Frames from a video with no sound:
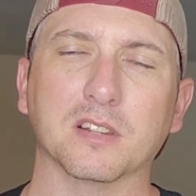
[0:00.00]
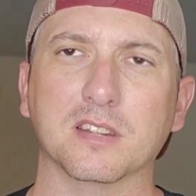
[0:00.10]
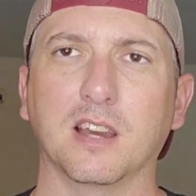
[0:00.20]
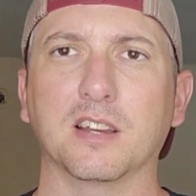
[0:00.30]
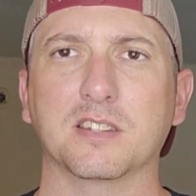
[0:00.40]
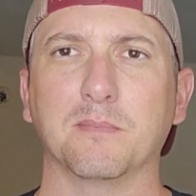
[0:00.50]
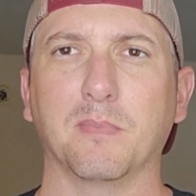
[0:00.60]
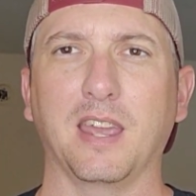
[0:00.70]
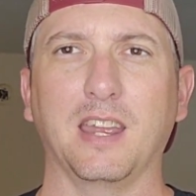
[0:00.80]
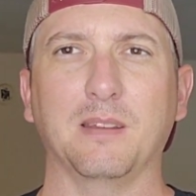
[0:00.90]
that's custom
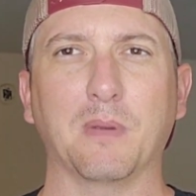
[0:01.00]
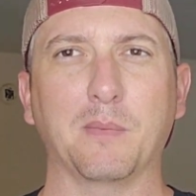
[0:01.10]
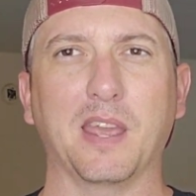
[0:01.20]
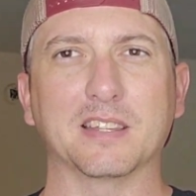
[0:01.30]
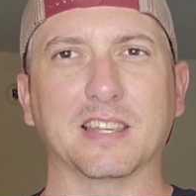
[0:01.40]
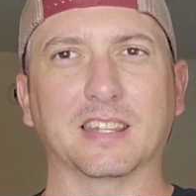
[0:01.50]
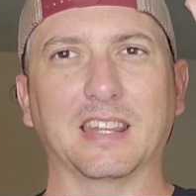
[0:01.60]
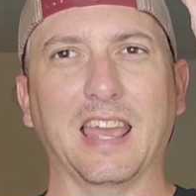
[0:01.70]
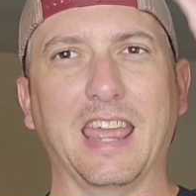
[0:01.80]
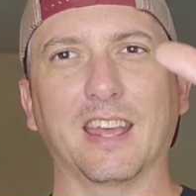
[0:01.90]
made, that maybe has like
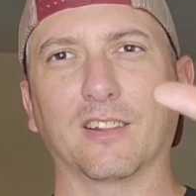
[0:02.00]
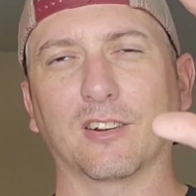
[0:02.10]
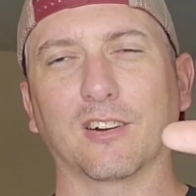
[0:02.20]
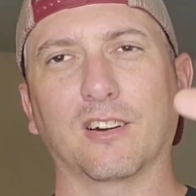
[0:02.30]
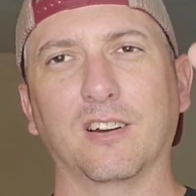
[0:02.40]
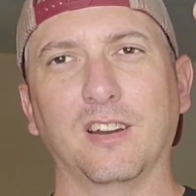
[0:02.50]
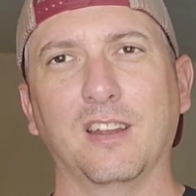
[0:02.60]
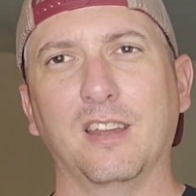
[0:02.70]
the antler,